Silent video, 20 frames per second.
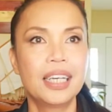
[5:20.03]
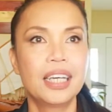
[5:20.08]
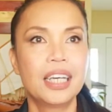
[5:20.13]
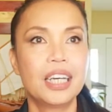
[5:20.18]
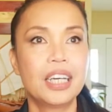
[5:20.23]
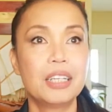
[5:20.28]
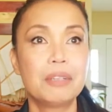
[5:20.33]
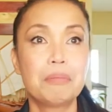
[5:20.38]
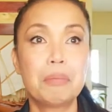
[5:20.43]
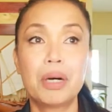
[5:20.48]

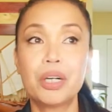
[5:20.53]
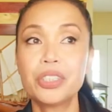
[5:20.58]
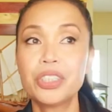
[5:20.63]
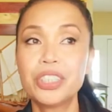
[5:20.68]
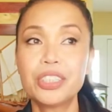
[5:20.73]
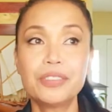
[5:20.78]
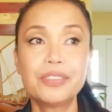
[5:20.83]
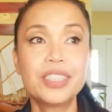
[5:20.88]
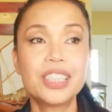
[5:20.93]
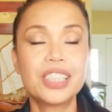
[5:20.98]
And
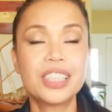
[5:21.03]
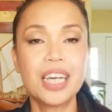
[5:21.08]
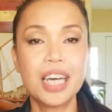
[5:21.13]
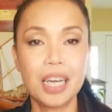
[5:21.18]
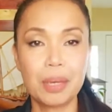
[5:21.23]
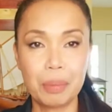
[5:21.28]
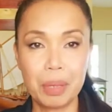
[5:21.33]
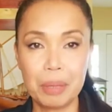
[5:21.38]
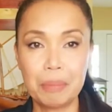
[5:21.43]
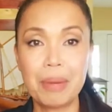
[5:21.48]
most of the
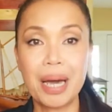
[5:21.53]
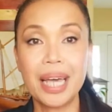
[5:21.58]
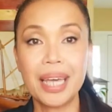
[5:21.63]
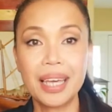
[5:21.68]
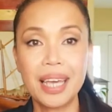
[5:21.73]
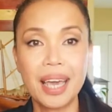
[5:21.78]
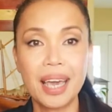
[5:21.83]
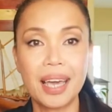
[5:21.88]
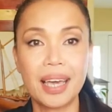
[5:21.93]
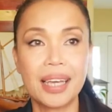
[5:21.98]
time, in my
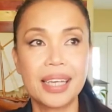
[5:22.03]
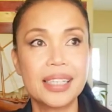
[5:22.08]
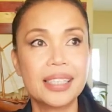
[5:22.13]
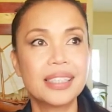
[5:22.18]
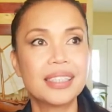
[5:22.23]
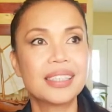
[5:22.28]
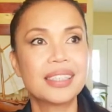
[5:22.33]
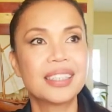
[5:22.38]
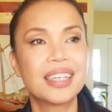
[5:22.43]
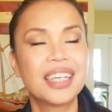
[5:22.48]

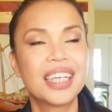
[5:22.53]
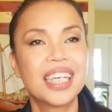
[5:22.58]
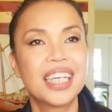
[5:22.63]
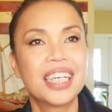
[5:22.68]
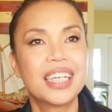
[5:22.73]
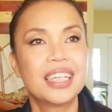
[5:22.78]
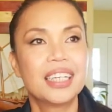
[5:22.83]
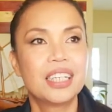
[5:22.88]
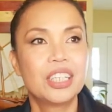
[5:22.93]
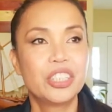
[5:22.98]
case,
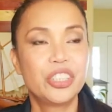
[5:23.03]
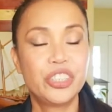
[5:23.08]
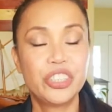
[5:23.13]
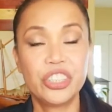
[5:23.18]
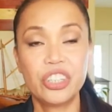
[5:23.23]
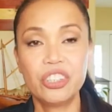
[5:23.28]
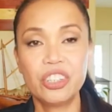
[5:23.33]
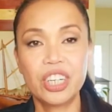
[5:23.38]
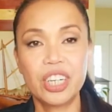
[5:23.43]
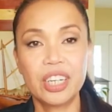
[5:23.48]

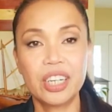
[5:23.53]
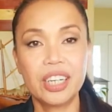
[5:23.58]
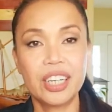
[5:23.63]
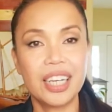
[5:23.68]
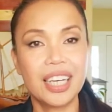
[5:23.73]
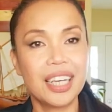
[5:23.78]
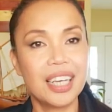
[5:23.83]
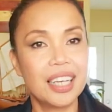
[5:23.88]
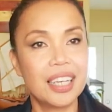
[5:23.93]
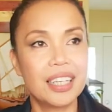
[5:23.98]
sugar
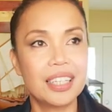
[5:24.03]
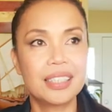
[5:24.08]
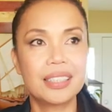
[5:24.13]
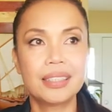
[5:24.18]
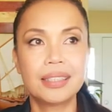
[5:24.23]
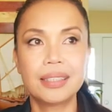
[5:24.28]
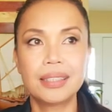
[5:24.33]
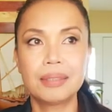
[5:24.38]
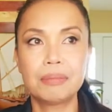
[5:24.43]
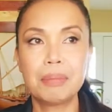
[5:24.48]

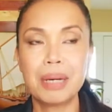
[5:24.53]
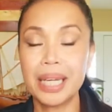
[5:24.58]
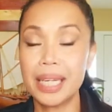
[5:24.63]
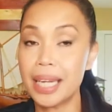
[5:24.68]
is my